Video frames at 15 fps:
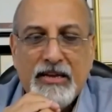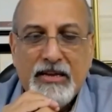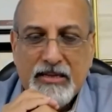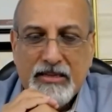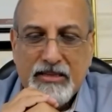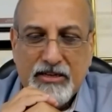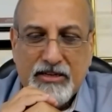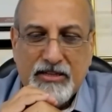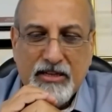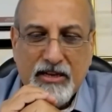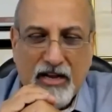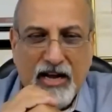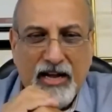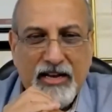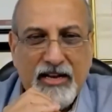The
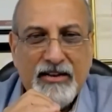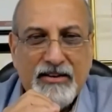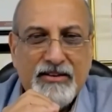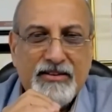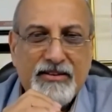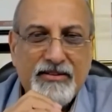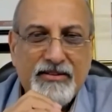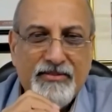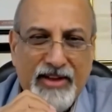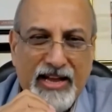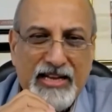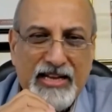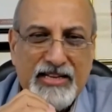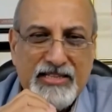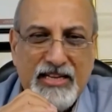current
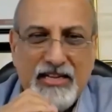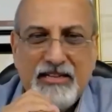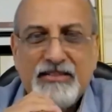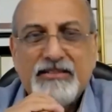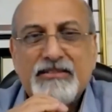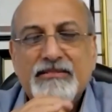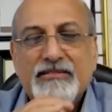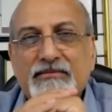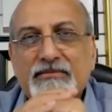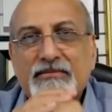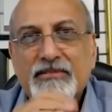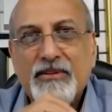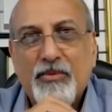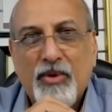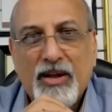vaccines,
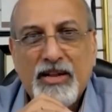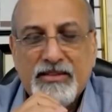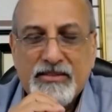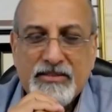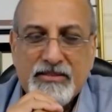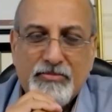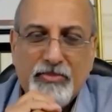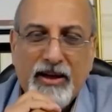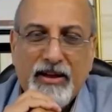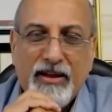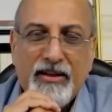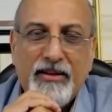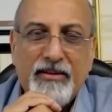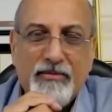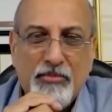the ones
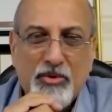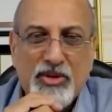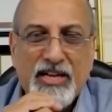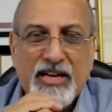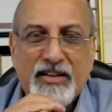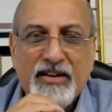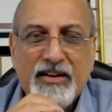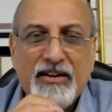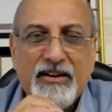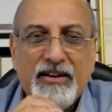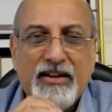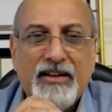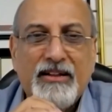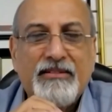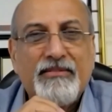by Moderna
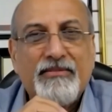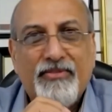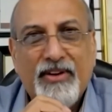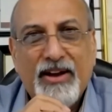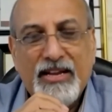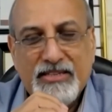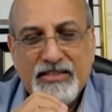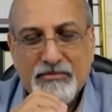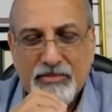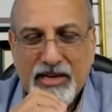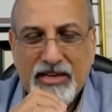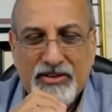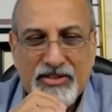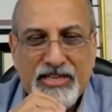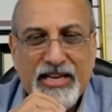and
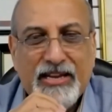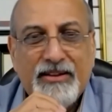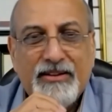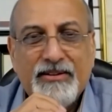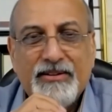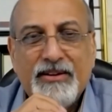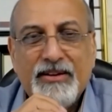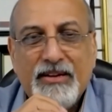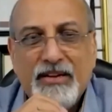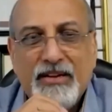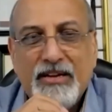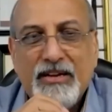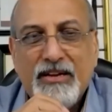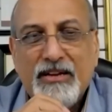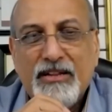Pfizer-BioNTech,
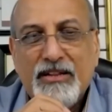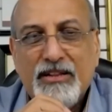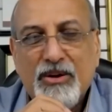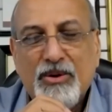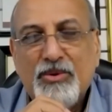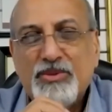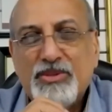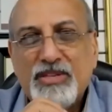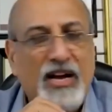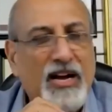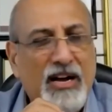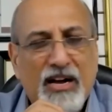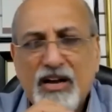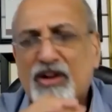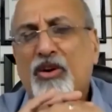those are
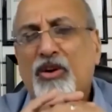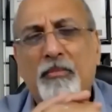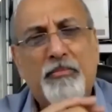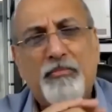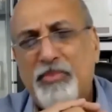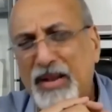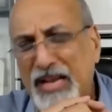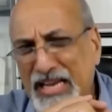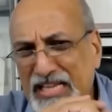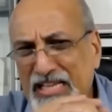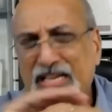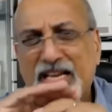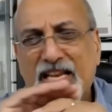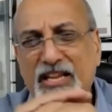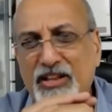a
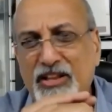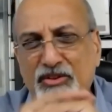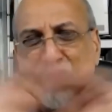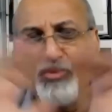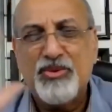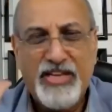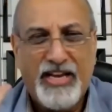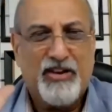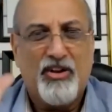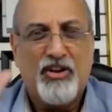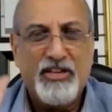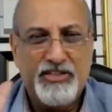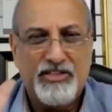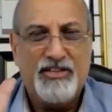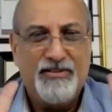completely new
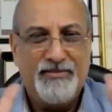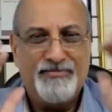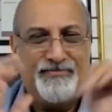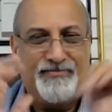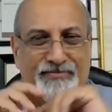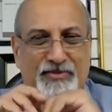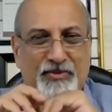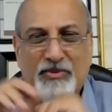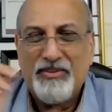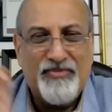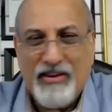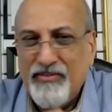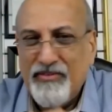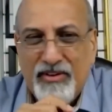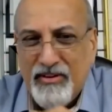technology. We've
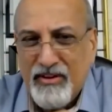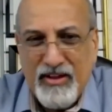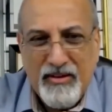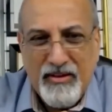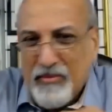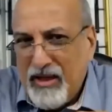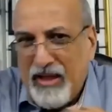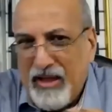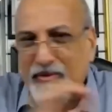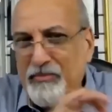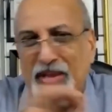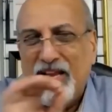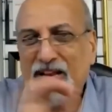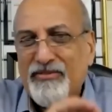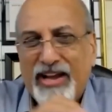never ever
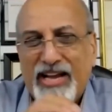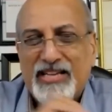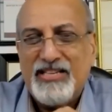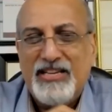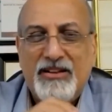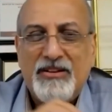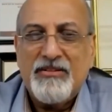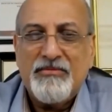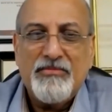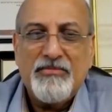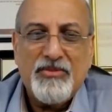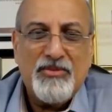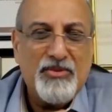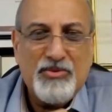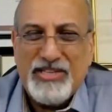made a vaccine
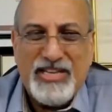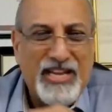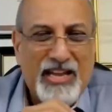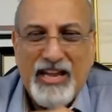using